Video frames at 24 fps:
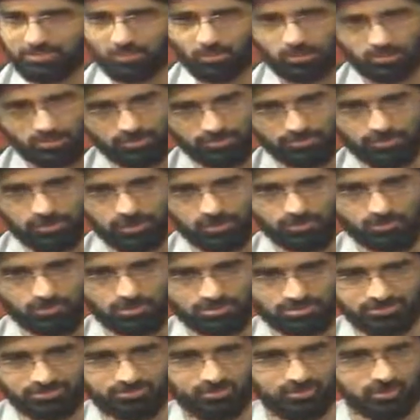and with the
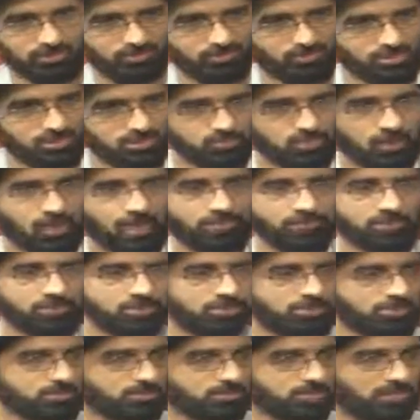followers of previous
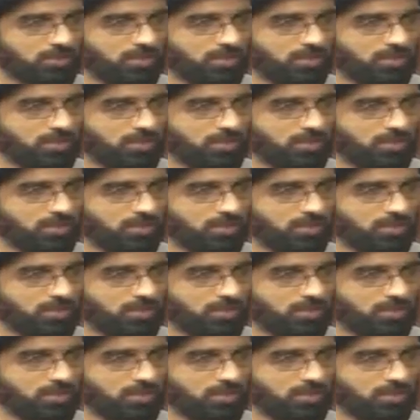prophets.